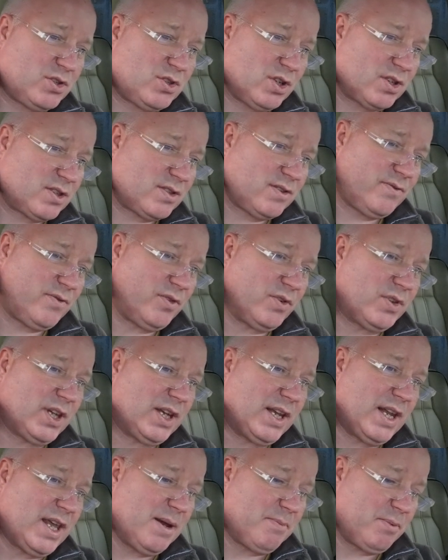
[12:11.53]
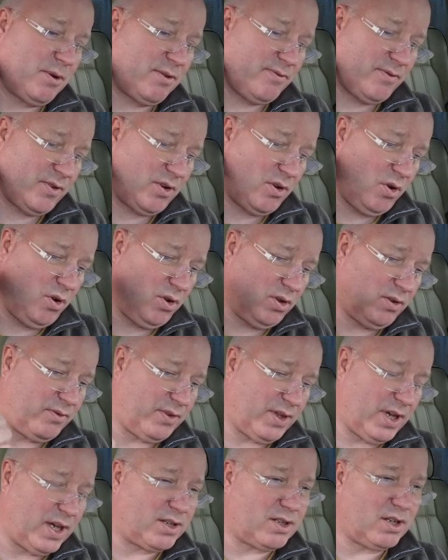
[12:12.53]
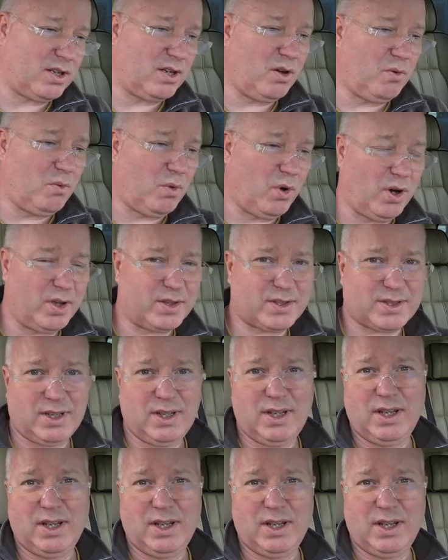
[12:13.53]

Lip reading: just for the labour for all of that. You know what?